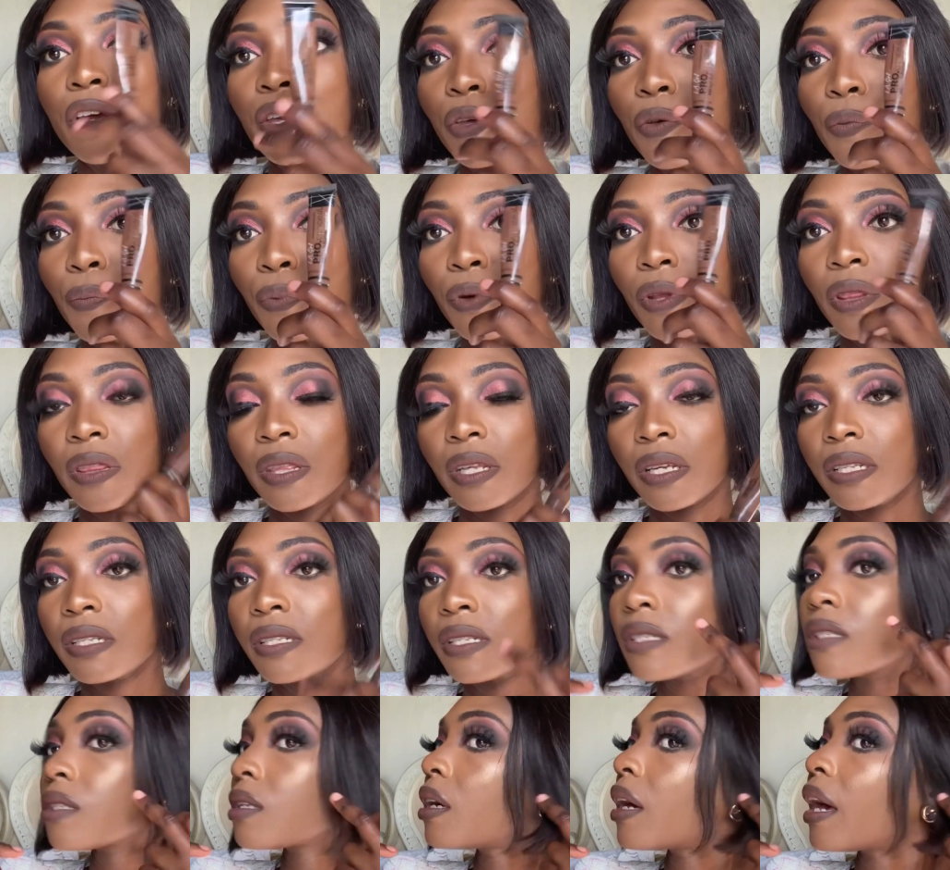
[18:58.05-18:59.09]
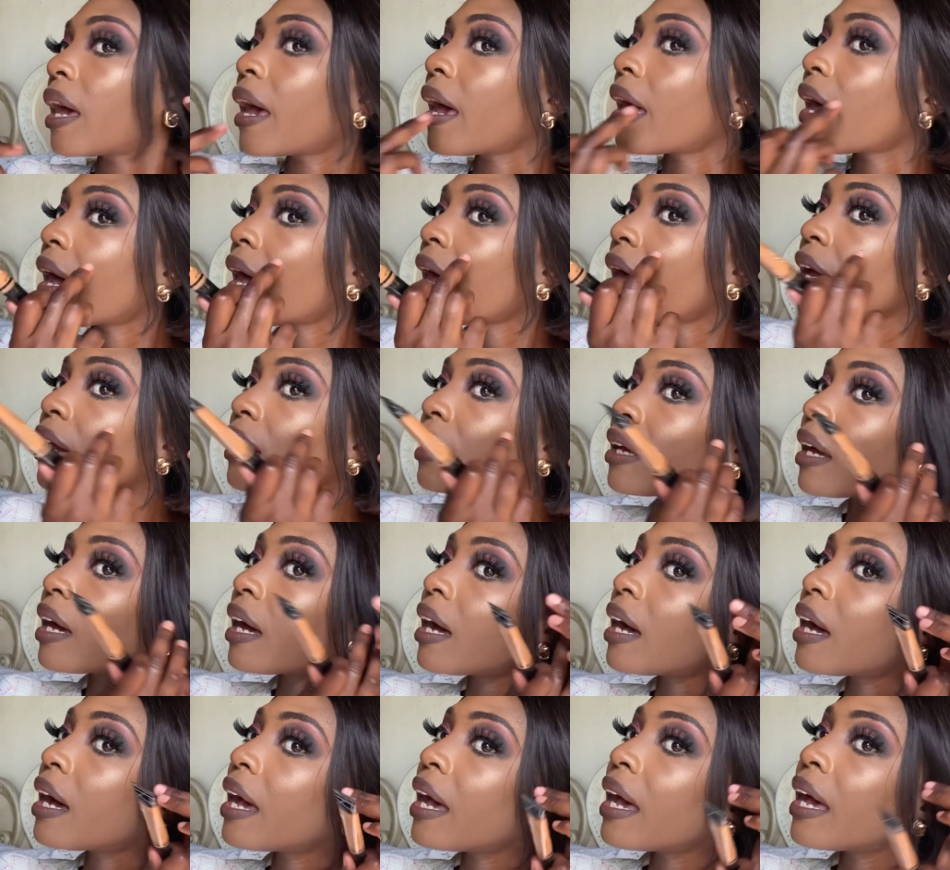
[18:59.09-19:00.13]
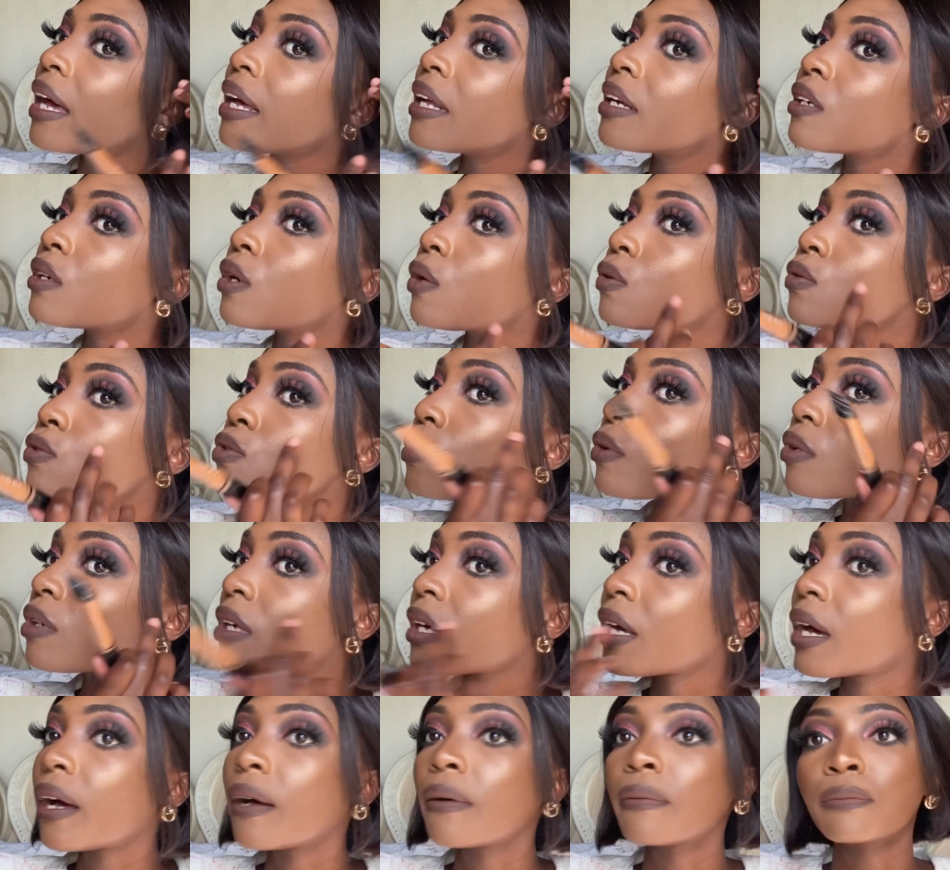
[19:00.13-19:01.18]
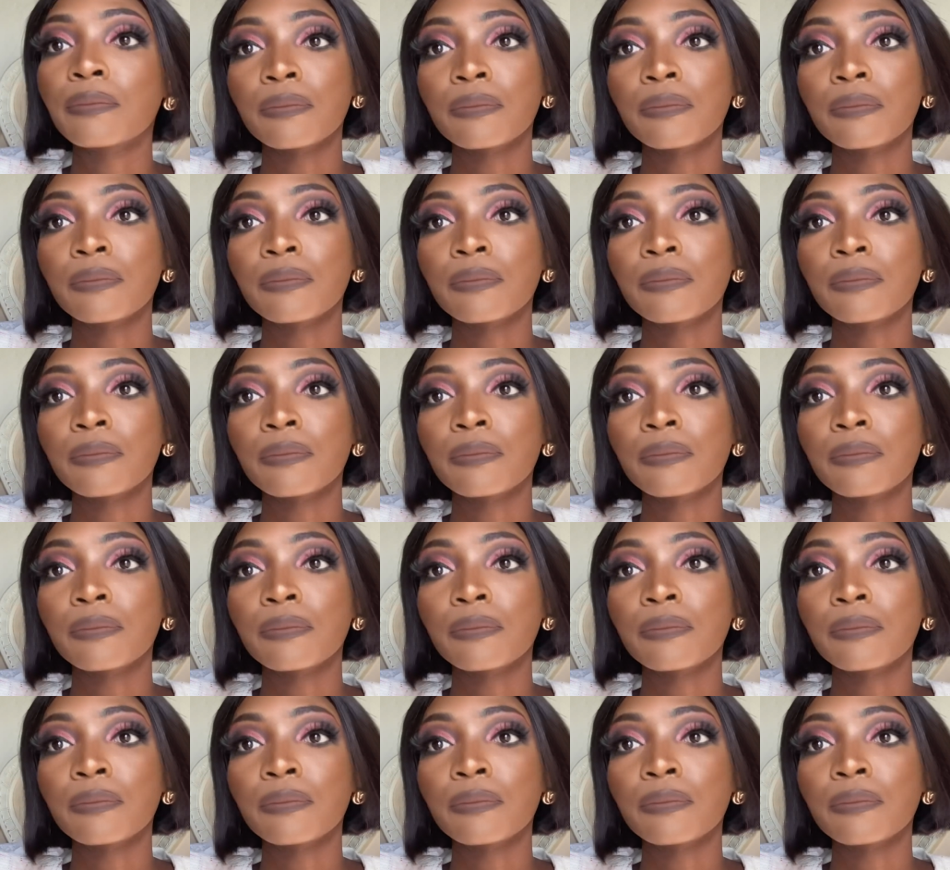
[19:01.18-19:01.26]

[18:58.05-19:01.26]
You put this here and also here